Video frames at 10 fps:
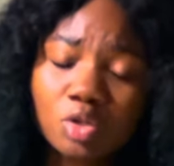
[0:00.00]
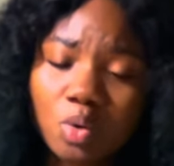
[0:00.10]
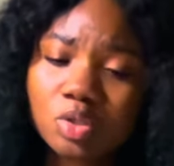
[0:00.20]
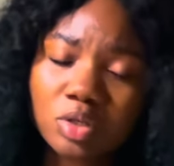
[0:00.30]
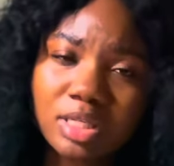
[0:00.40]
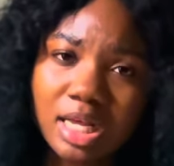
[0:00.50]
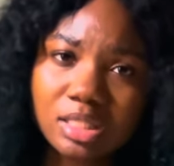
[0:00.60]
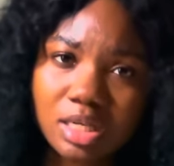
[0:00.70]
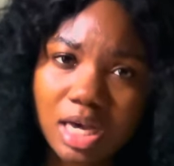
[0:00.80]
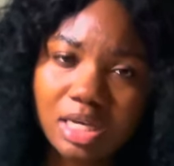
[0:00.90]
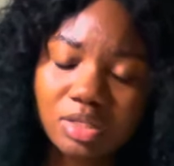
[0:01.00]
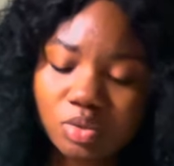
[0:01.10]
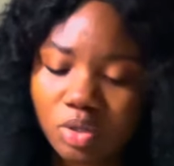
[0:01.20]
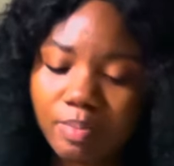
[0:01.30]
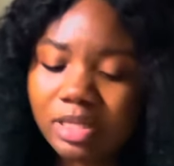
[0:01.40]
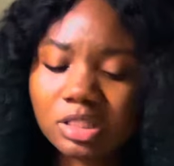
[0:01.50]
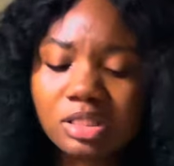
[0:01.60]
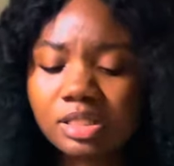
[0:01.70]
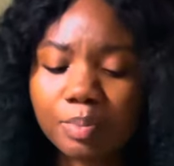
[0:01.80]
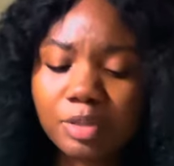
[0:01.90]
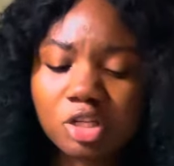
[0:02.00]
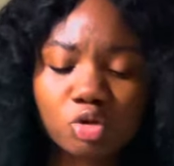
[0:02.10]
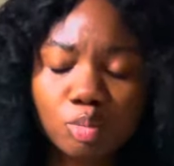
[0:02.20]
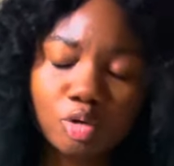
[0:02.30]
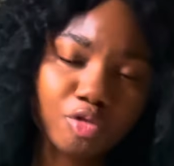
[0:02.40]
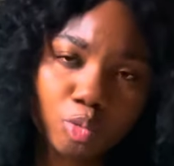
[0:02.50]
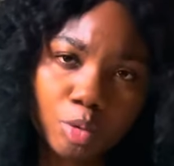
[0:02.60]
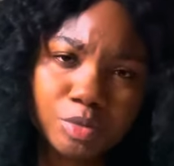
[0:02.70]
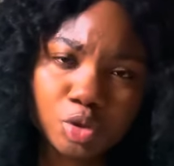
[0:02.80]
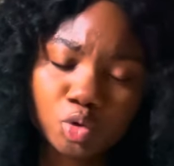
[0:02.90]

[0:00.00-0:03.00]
So he was looking at the car. So imagine this happiness rubbed off in 1 minute.